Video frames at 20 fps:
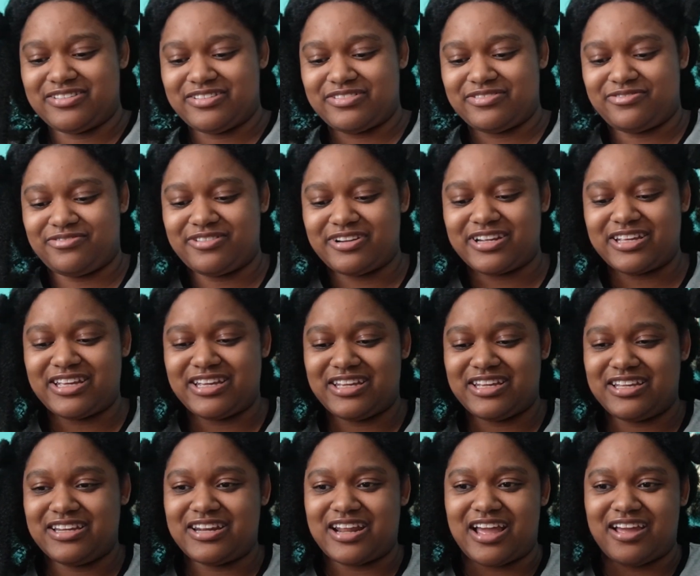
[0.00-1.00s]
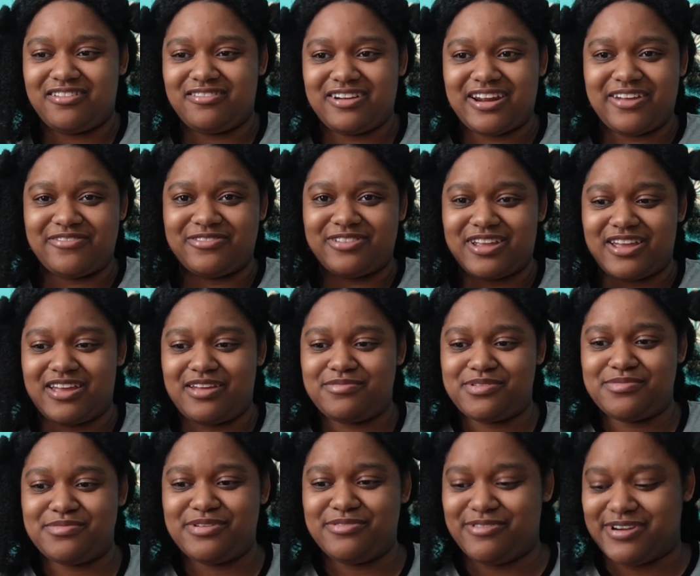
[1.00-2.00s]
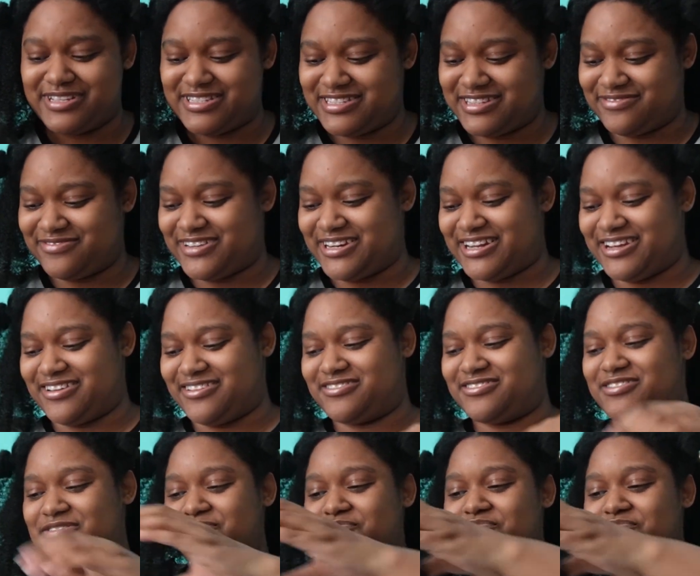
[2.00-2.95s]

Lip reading: Freaking, I don't have time to be wasting videos.